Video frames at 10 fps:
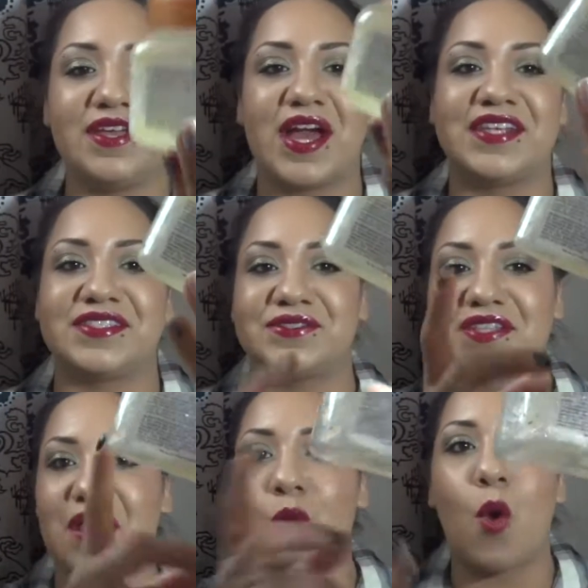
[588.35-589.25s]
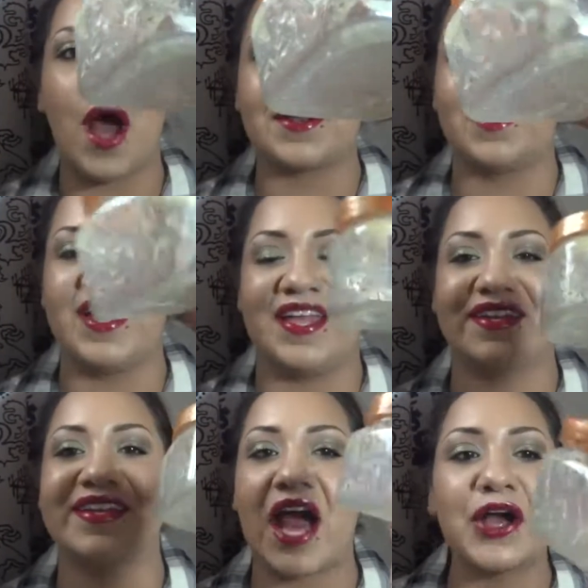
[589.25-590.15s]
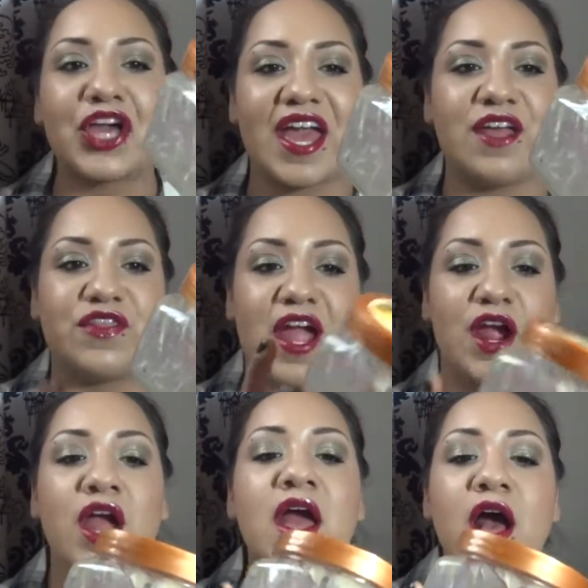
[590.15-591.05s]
you guys, there's like water and gunk in there.